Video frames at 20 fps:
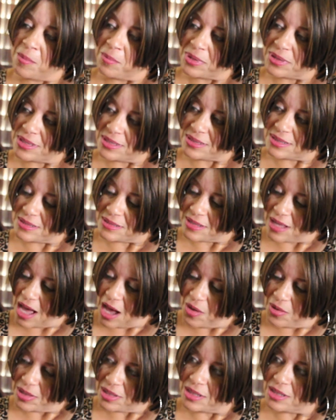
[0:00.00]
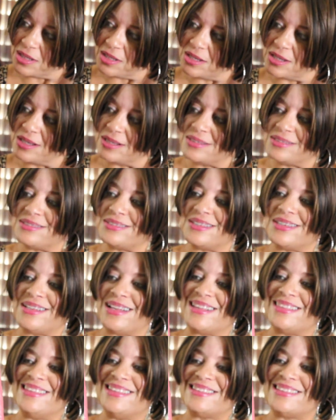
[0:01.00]
But this is how it looks,
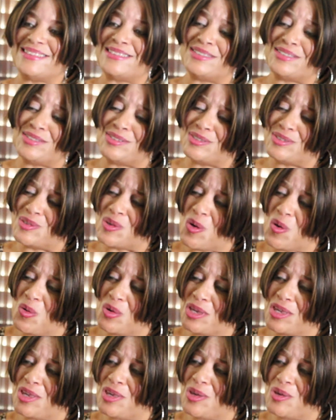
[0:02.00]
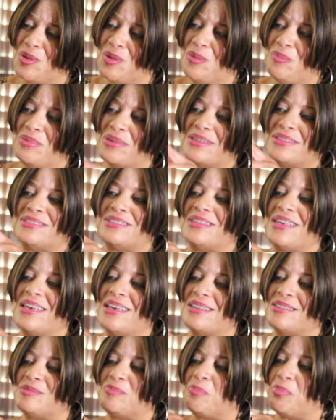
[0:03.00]
and I think this is so cute because it
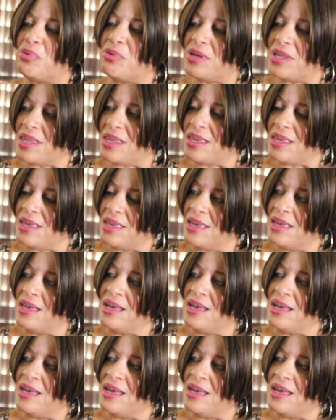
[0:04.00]
has pretty